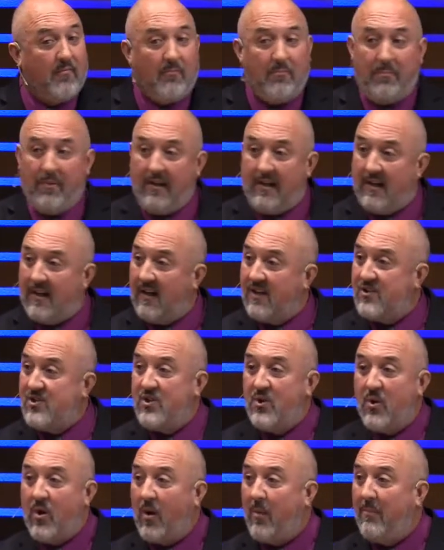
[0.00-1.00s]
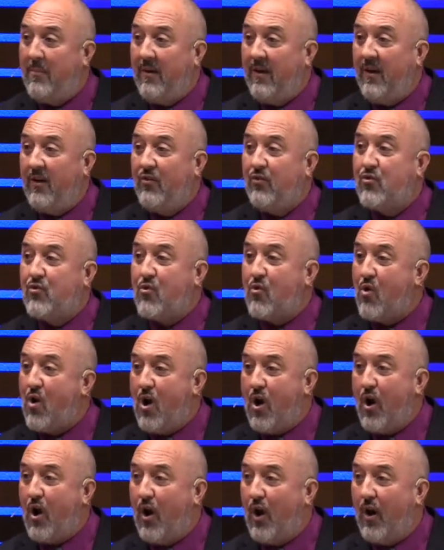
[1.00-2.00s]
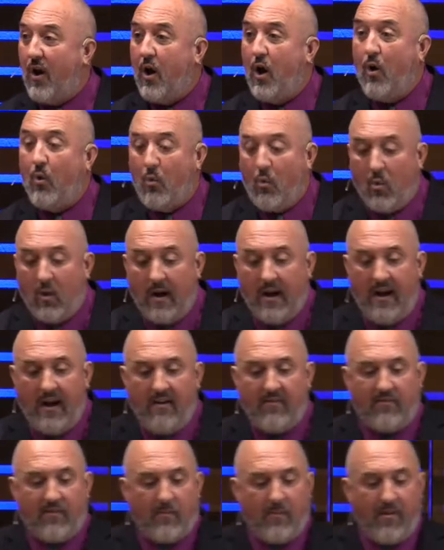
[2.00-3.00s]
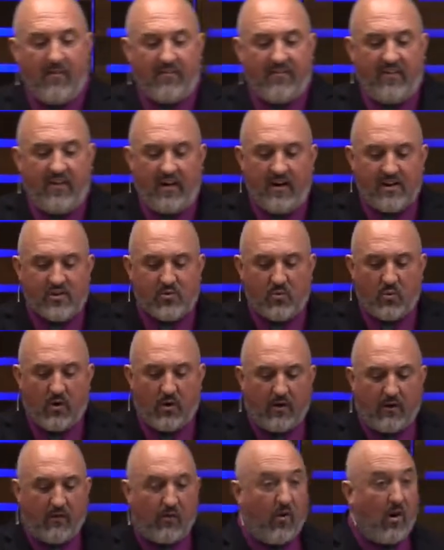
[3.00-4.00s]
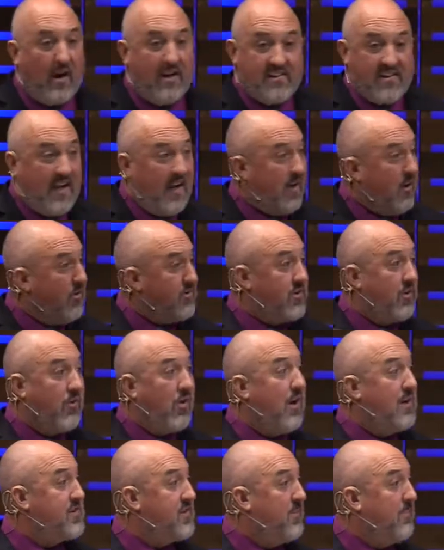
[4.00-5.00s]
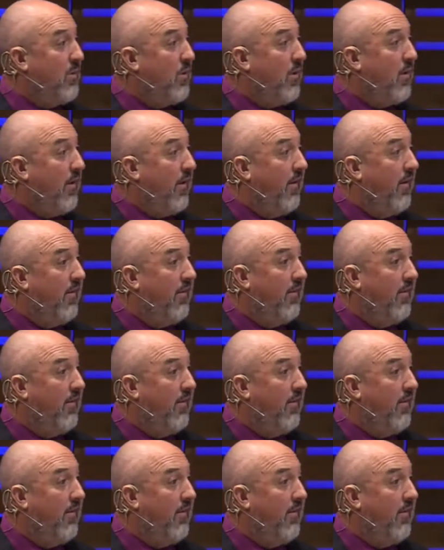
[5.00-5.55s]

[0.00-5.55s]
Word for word: Because you are being drawn away from the finished work of Christ. That goes across the board.